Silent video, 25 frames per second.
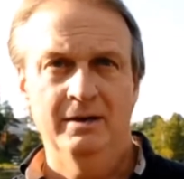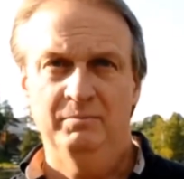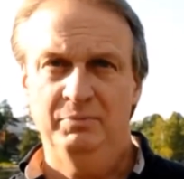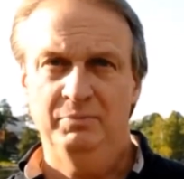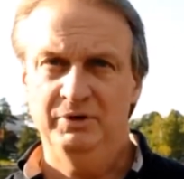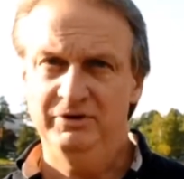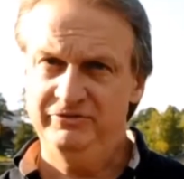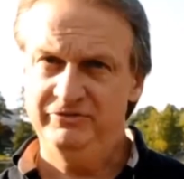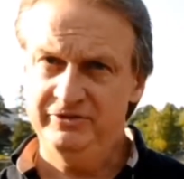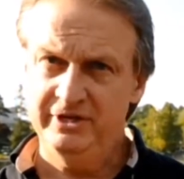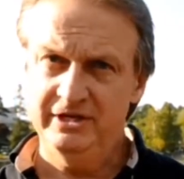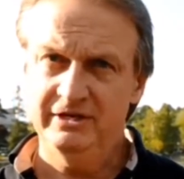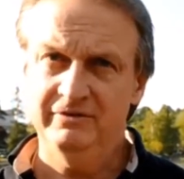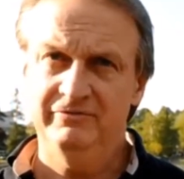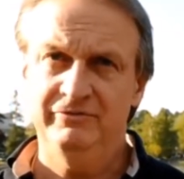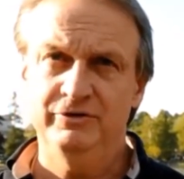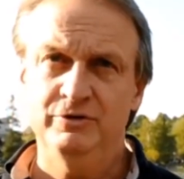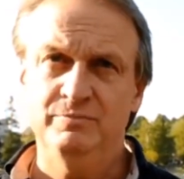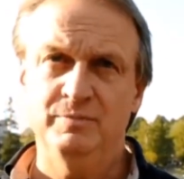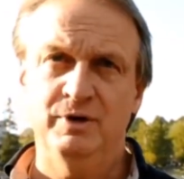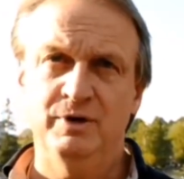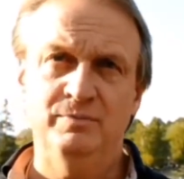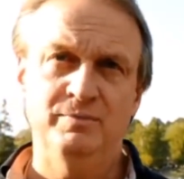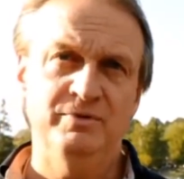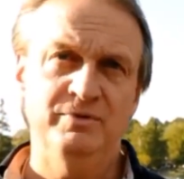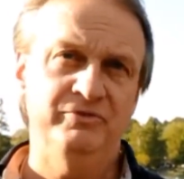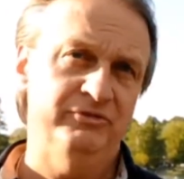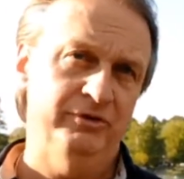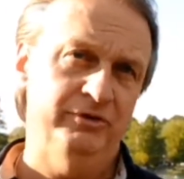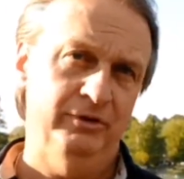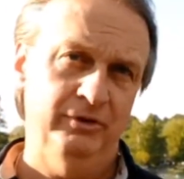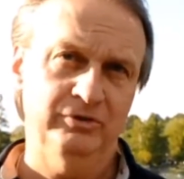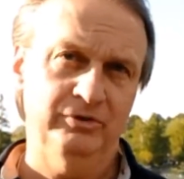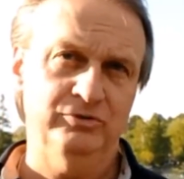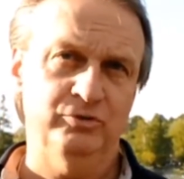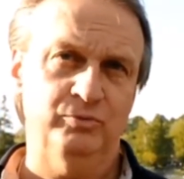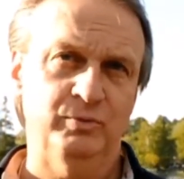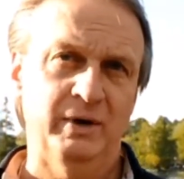Please take a few moments to
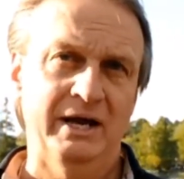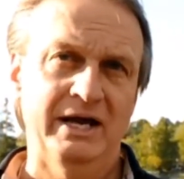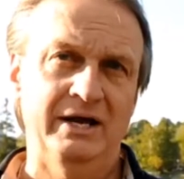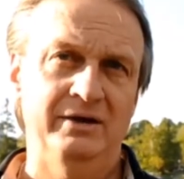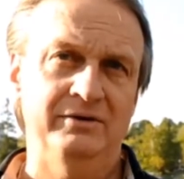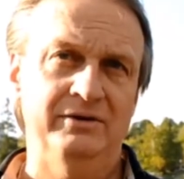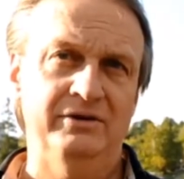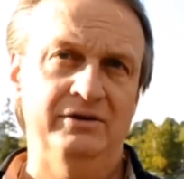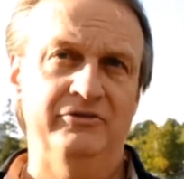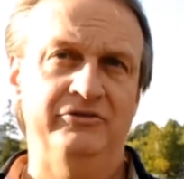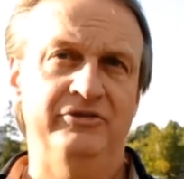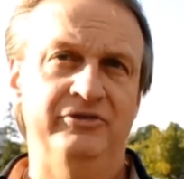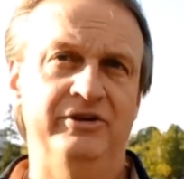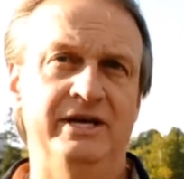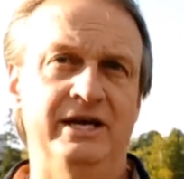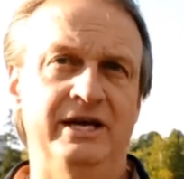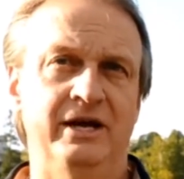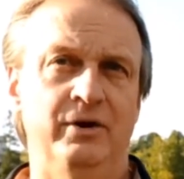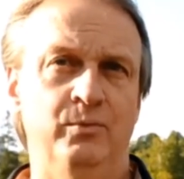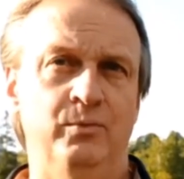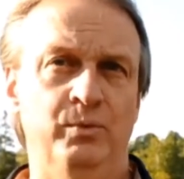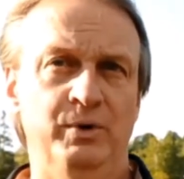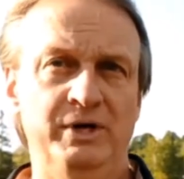look around and see how